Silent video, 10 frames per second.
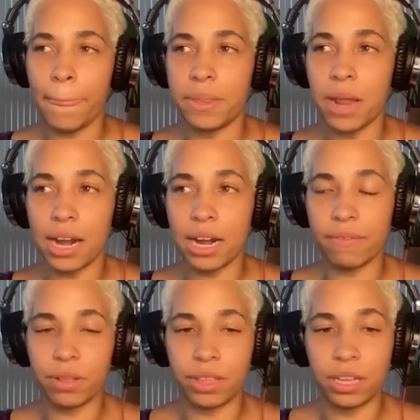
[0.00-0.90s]
not
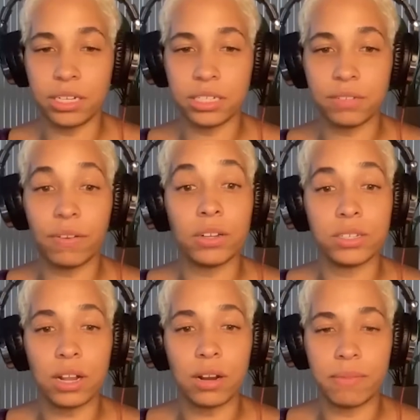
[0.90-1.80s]
everything just
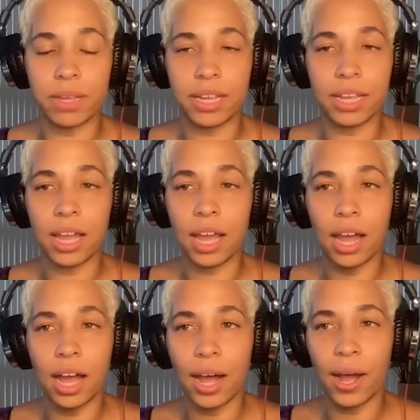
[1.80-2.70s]
falls on me.
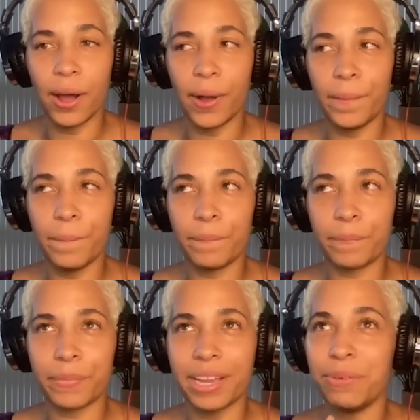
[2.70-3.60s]
And
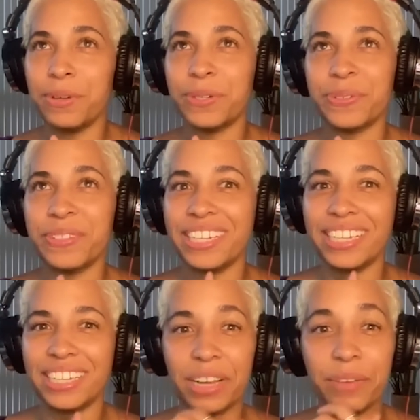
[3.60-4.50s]
it was
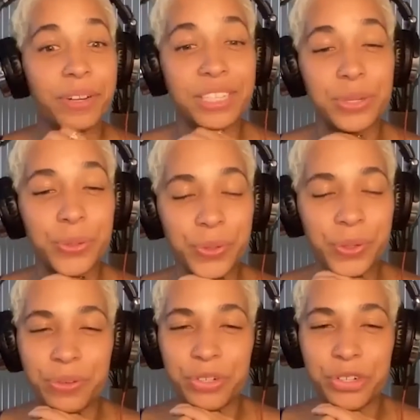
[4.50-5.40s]
really like, what
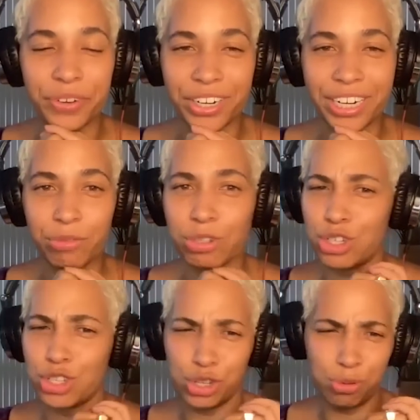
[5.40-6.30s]
school, it was
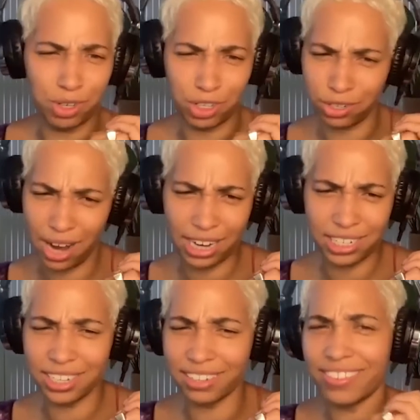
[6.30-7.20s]
super
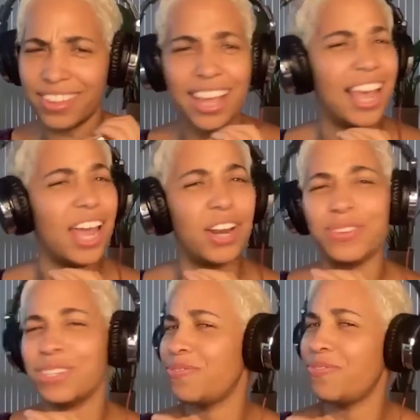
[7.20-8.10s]
attractive, and it
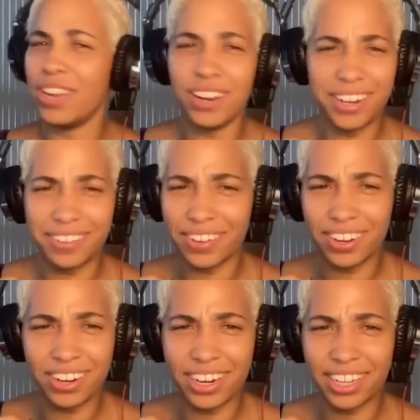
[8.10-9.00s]
was very,
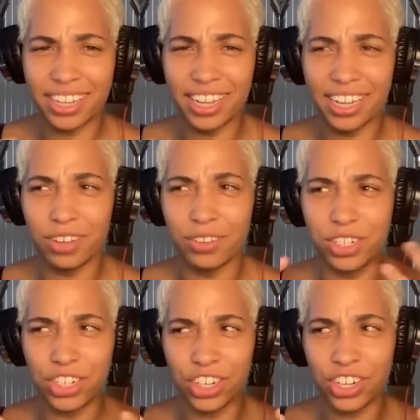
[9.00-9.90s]
very like, it was
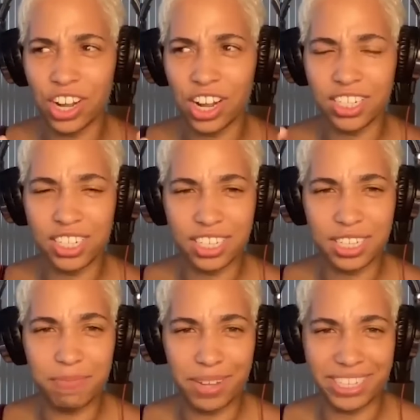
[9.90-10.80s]
a turn on to
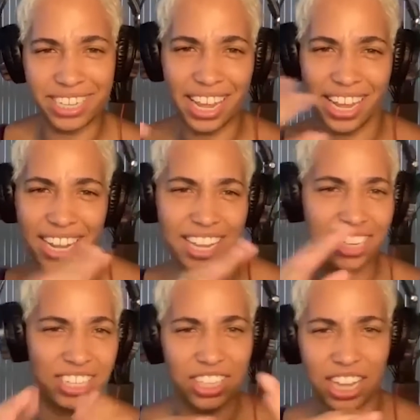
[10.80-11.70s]
see Messier get
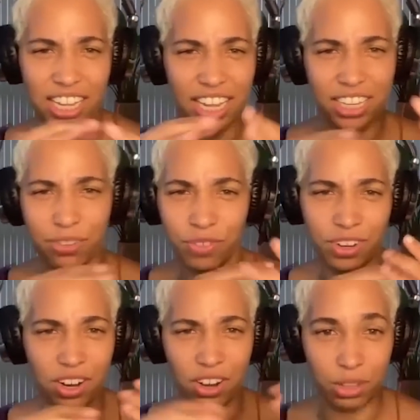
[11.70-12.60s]
into, like, he had to
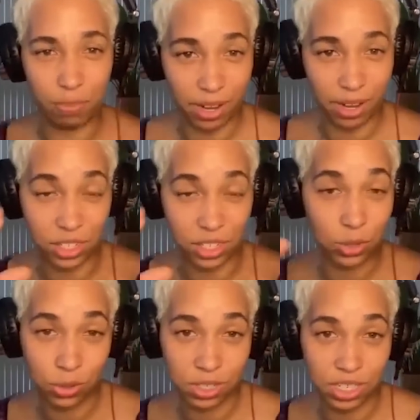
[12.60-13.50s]
figure out all the boss of
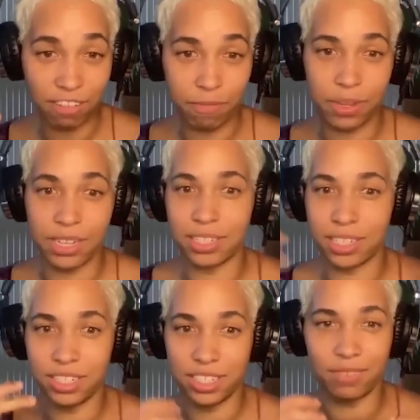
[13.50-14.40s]
school stuff because
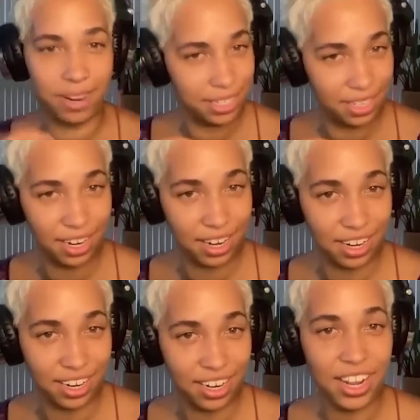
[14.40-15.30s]
he's the resident
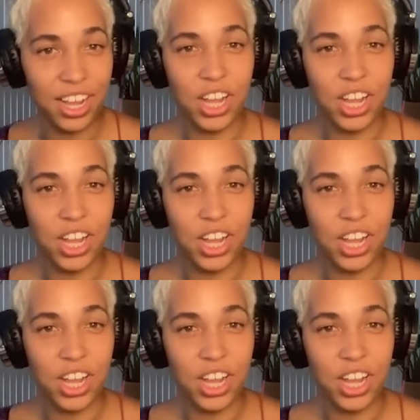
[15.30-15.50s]
here.